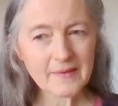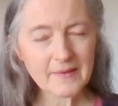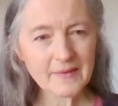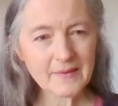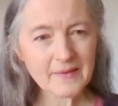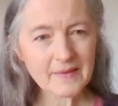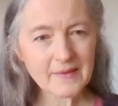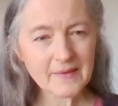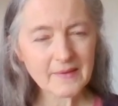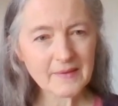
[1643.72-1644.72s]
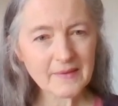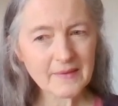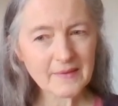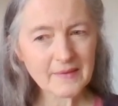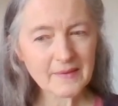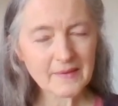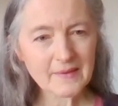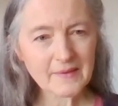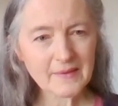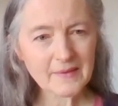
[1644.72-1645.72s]

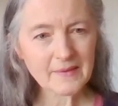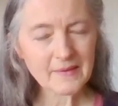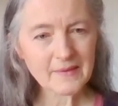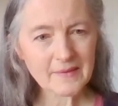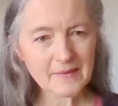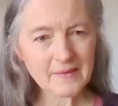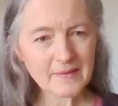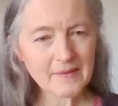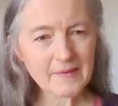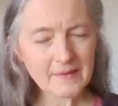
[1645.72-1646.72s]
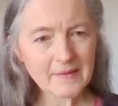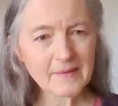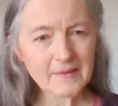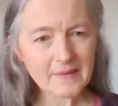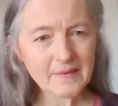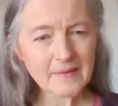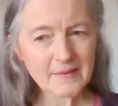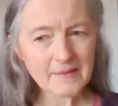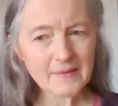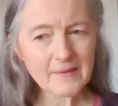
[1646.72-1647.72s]

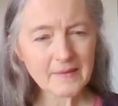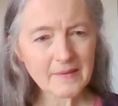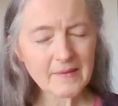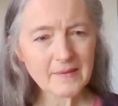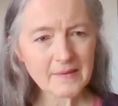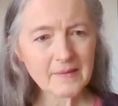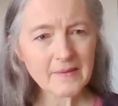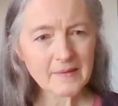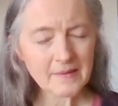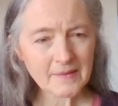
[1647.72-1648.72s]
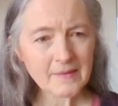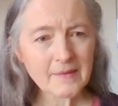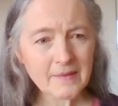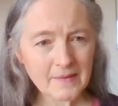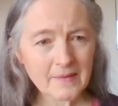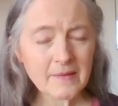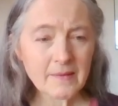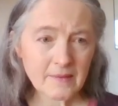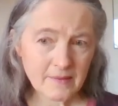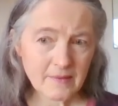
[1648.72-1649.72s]

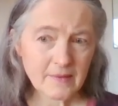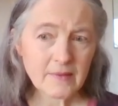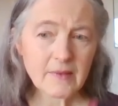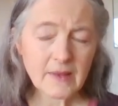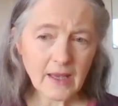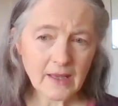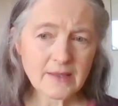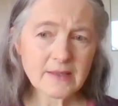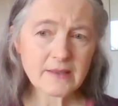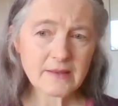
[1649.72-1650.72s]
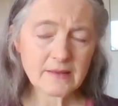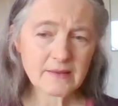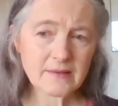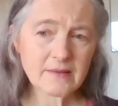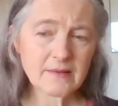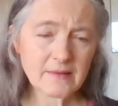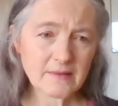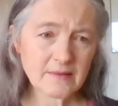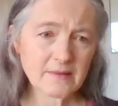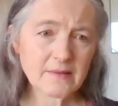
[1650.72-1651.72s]
[no speech]